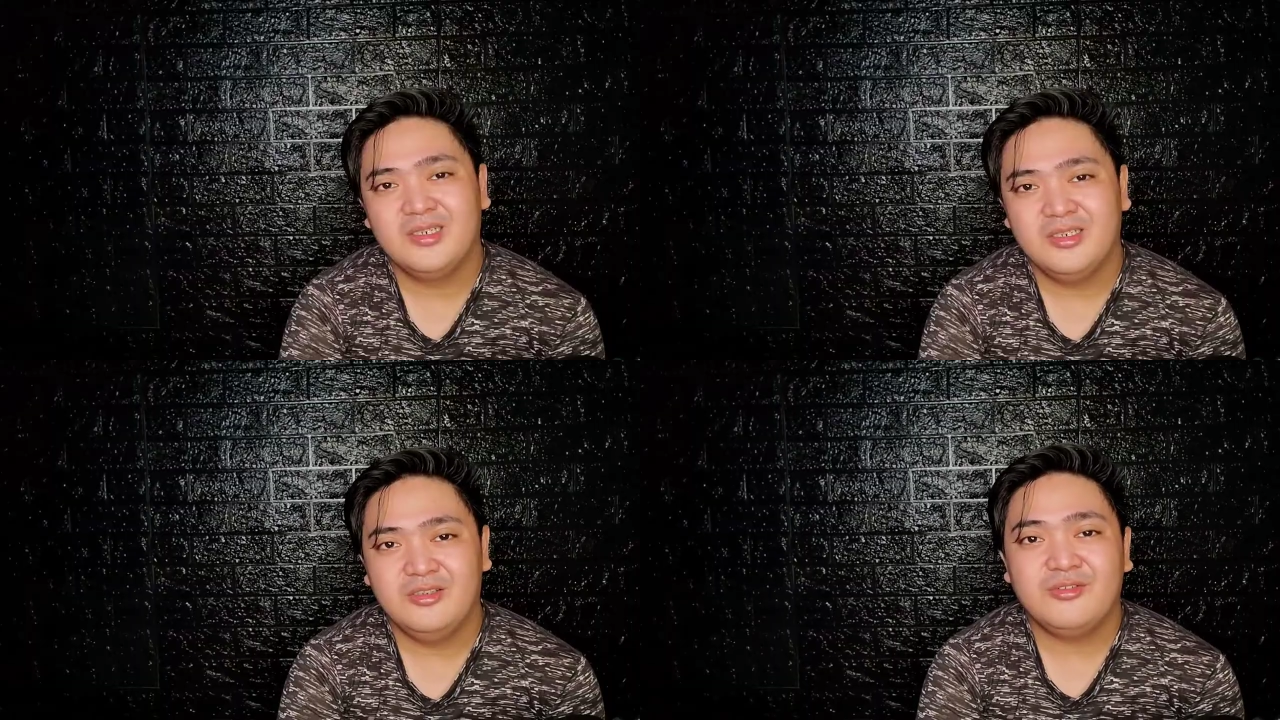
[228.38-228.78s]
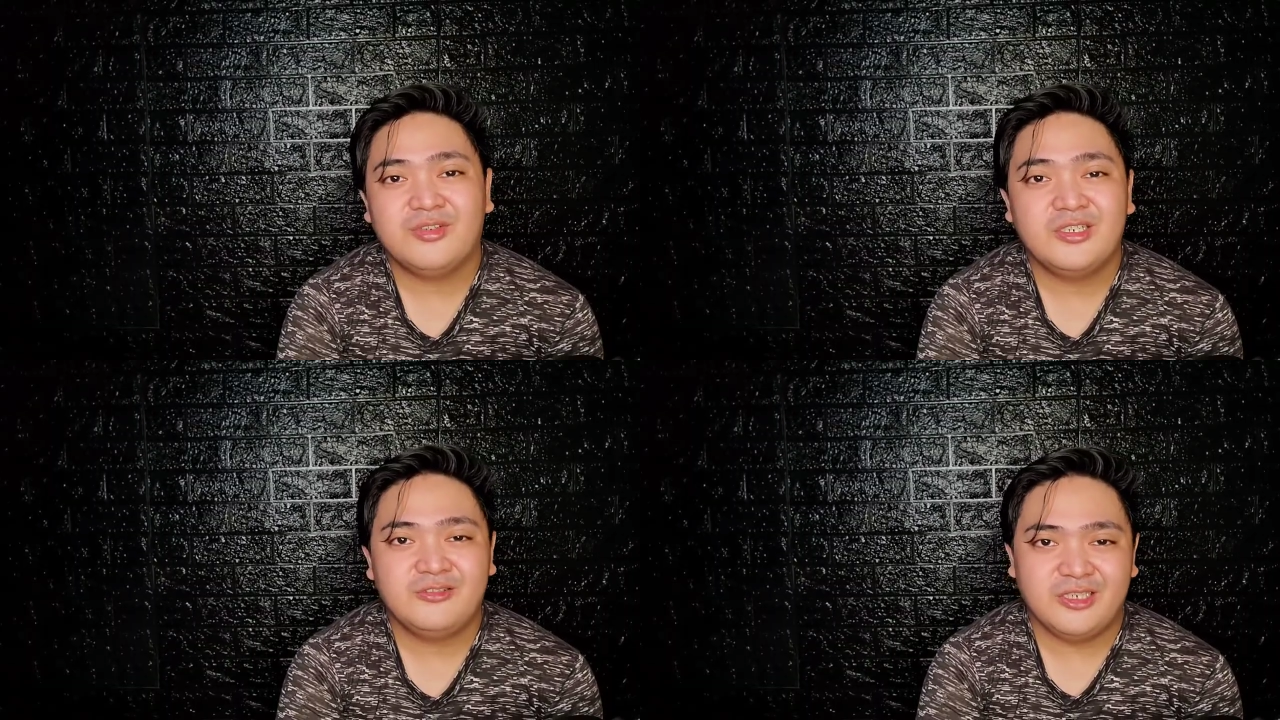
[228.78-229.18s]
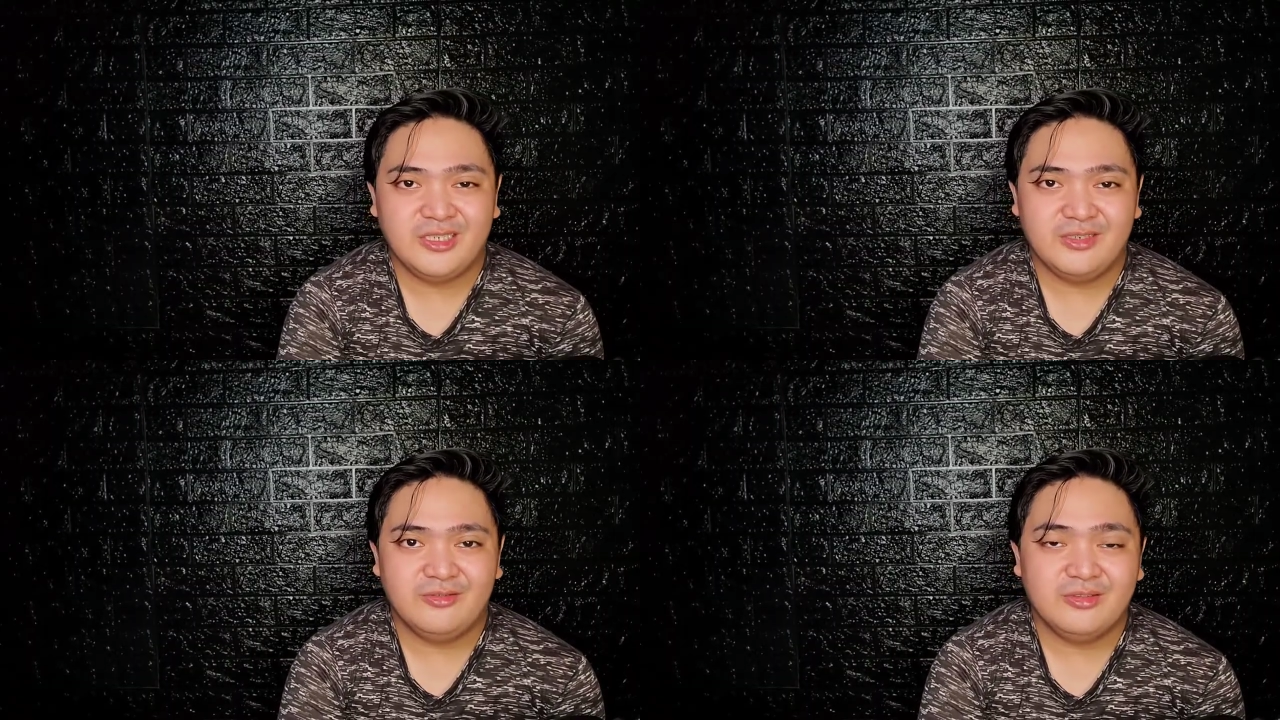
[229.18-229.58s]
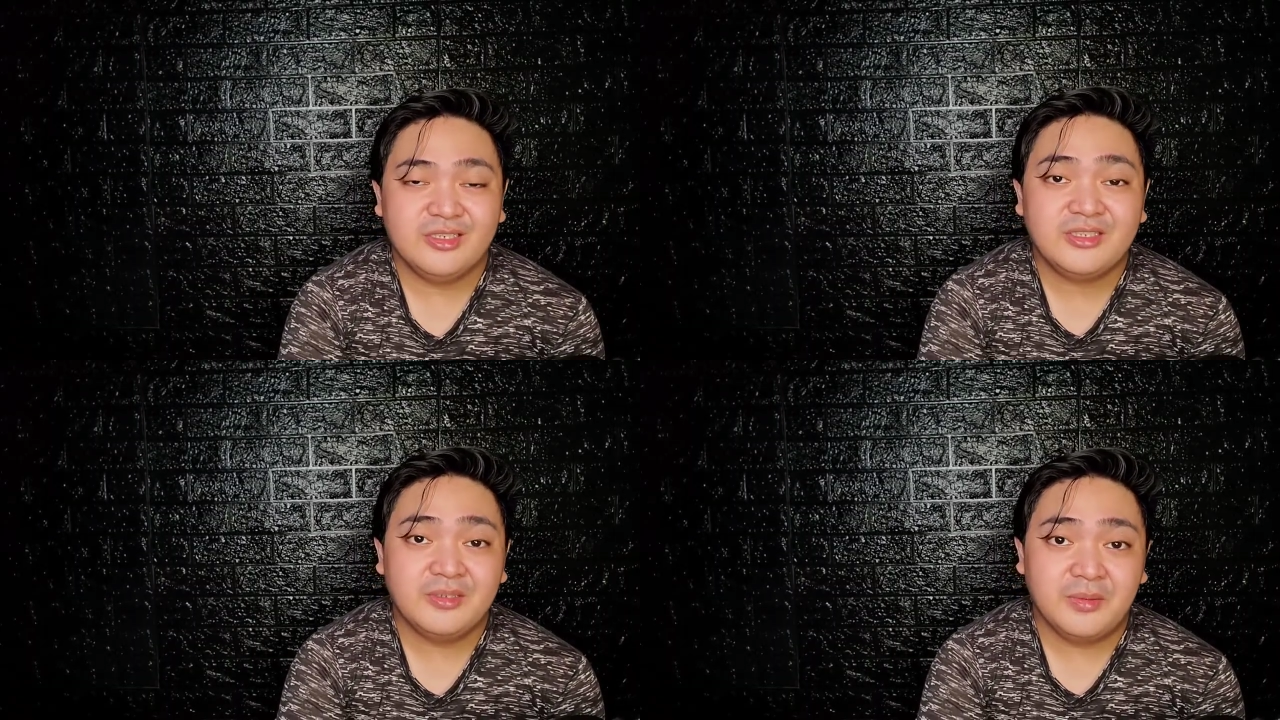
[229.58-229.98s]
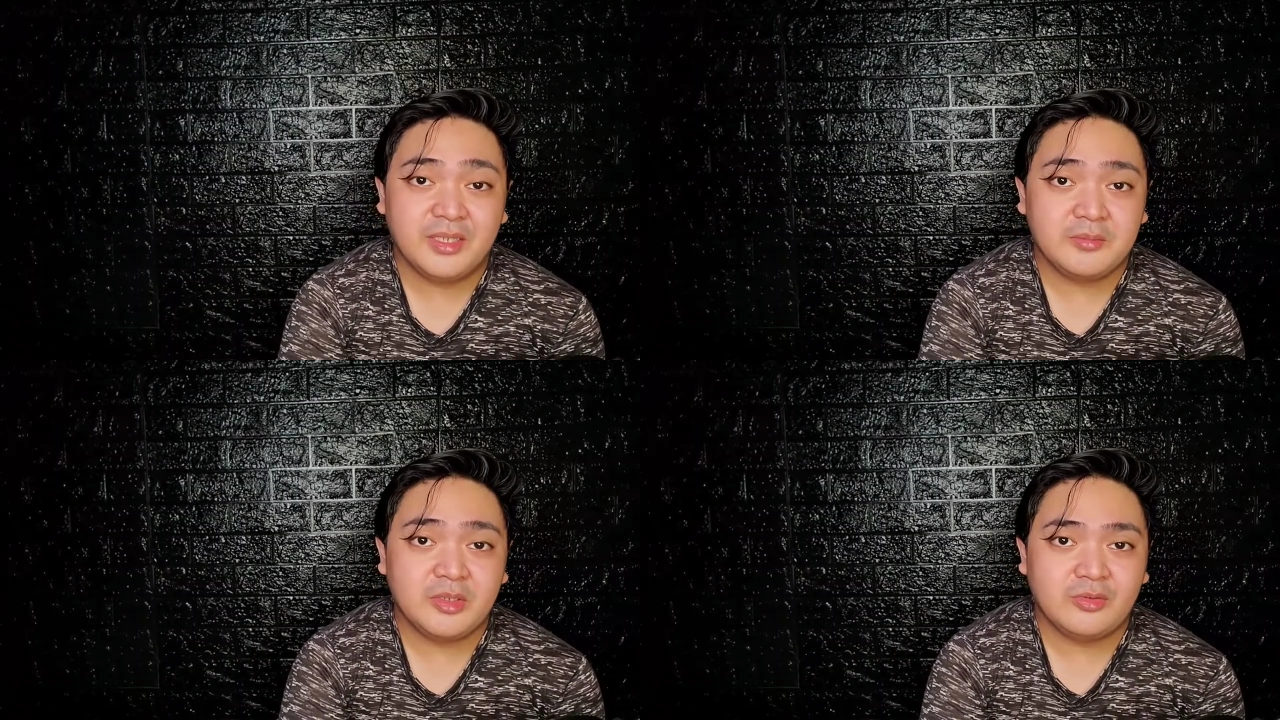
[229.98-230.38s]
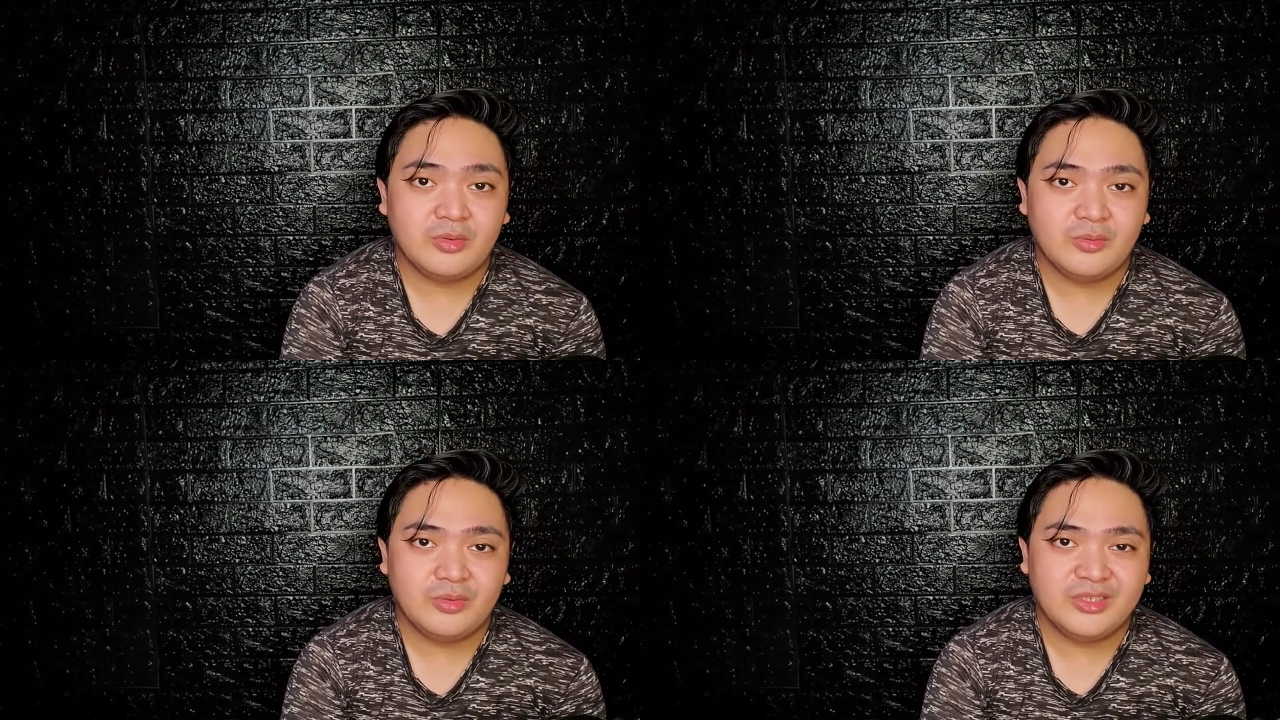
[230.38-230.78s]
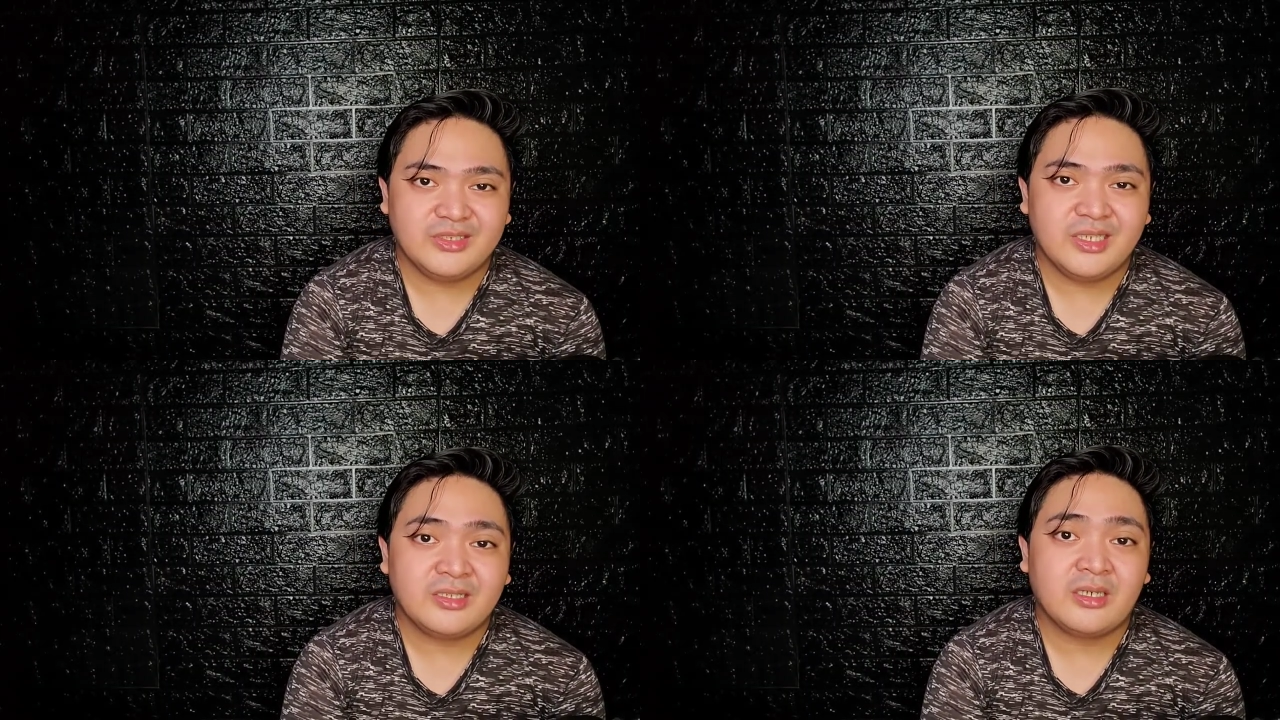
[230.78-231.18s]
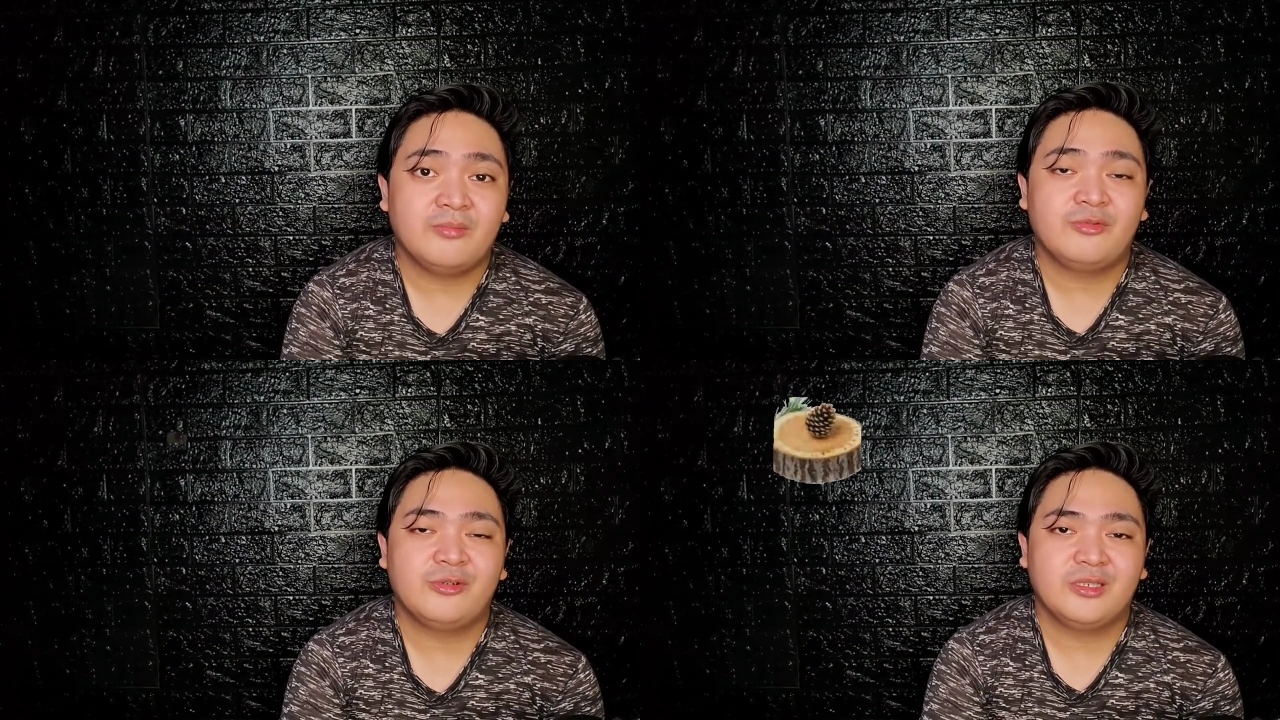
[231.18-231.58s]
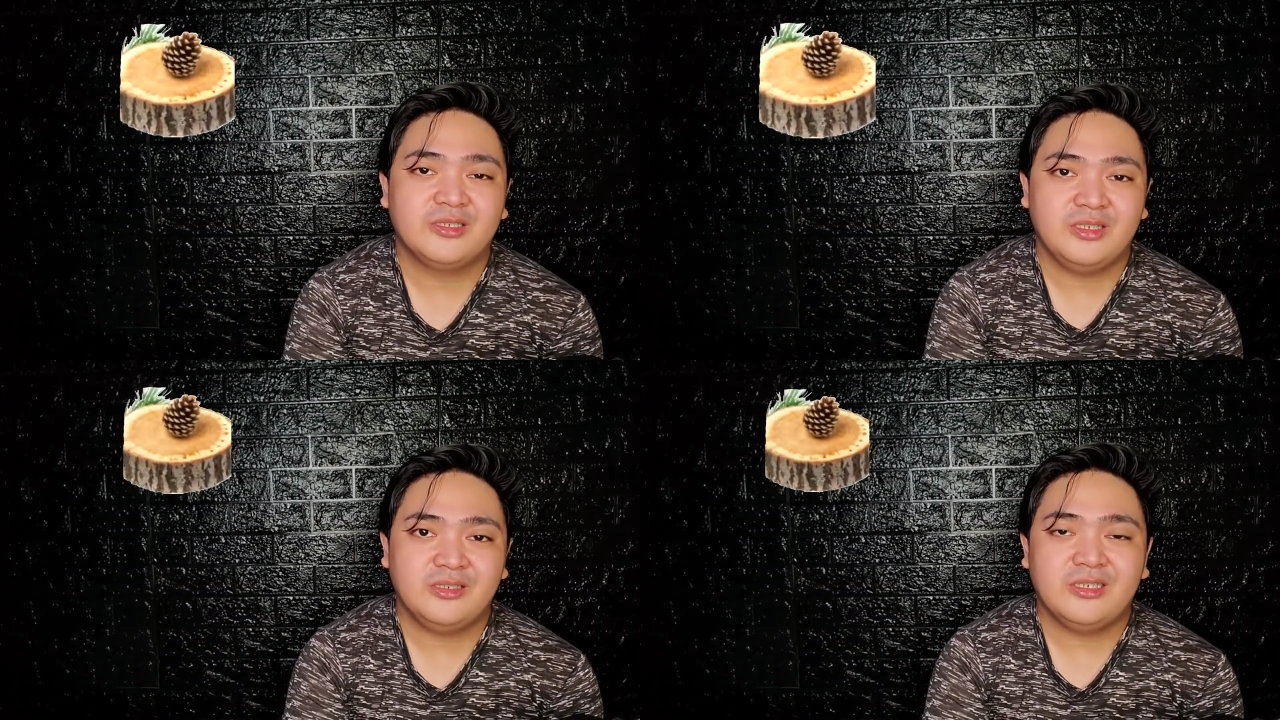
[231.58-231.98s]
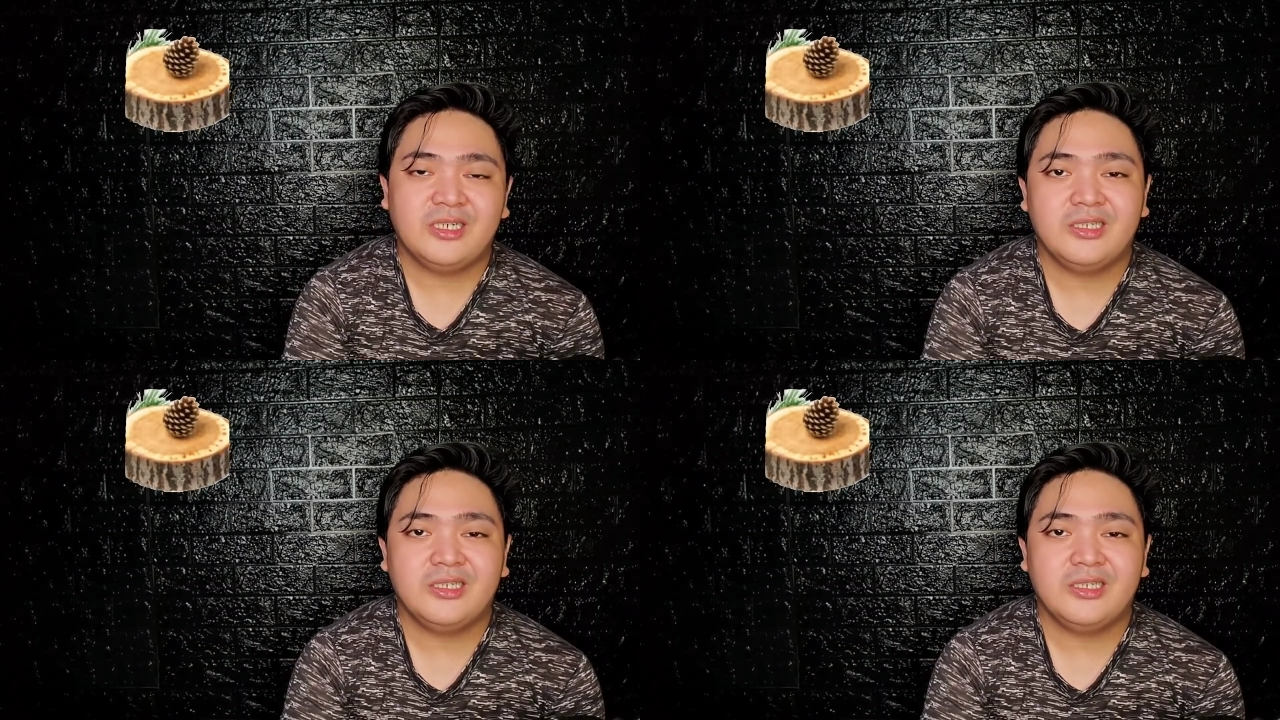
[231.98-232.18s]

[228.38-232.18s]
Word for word: In the far dry down, this developed into a woody scent coming from the cedar,